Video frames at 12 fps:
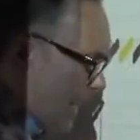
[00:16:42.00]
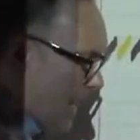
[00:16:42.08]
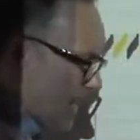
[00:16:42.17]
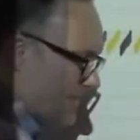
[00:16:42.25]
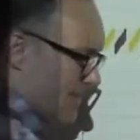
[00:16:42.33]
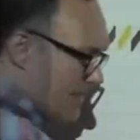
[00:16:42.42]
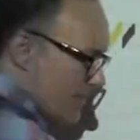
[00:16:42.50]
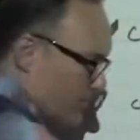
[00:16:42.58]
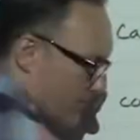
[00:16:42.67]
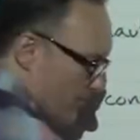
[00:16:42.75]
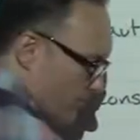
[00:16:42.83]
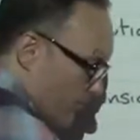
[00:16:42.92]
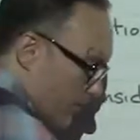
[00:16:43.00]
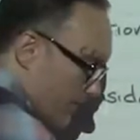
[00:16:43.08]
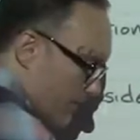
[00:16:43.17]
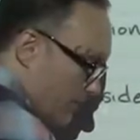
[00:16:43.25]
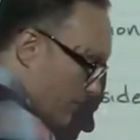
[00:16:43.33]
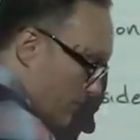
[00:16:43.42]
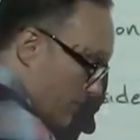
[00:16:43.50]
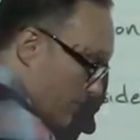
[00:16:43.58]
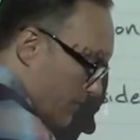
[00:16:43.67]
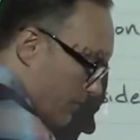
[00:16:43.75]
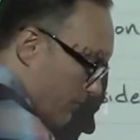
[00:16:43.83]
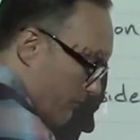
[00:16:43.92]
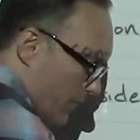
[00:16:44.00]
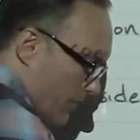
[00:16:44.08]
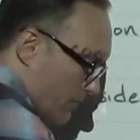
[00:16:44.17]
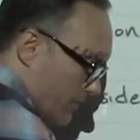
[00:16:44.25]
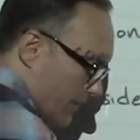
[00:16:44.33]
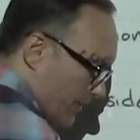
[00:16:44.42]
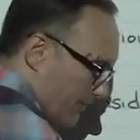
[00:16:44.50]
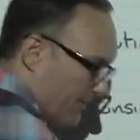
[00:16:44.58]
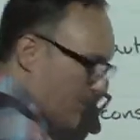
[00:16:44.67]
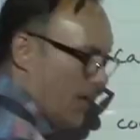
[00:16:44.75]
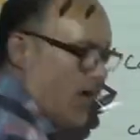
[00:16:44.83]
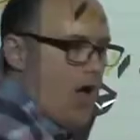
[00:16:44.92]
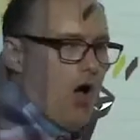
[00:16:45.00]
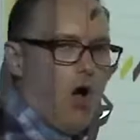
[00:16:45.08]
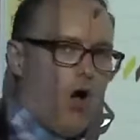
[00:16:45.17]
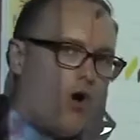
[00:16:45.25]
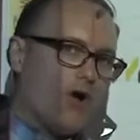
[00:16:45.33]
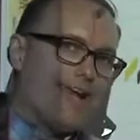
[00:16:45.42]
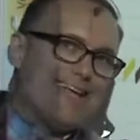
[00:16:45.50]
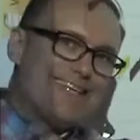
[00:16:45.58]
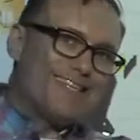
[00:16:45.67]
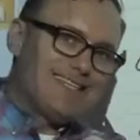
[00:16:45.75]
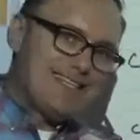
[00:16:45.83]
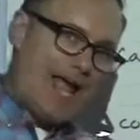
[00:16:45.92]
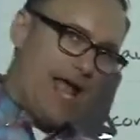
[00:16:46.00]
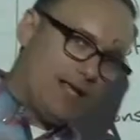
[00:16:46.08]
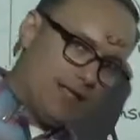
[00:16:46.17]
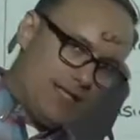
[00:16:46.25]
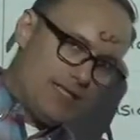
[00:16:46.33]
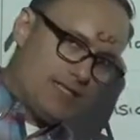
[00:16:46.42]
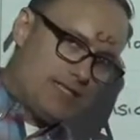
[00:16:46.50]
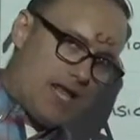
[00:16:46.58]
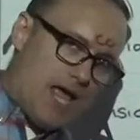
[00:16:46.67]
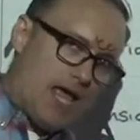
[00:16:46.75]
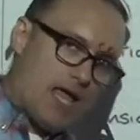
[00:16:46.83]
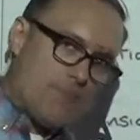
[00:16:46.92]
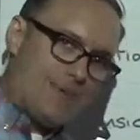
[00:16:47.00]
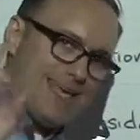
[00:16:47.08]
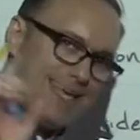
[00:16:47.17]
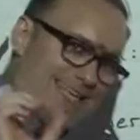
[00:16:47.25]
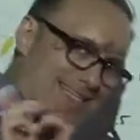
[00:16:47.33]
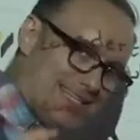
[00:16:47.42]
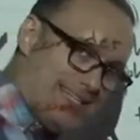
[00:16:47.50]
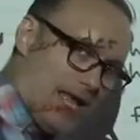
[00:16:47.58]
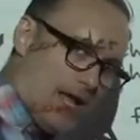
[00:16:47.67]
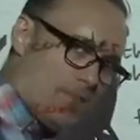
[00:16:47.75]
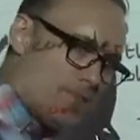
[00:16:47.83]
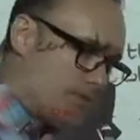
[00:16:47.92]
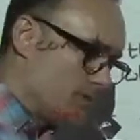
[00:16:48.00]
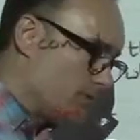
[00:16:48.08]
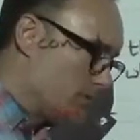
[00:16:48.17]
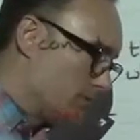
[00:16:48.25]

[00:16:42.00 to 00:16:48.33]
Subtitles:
and this reduced function are exactly the same, except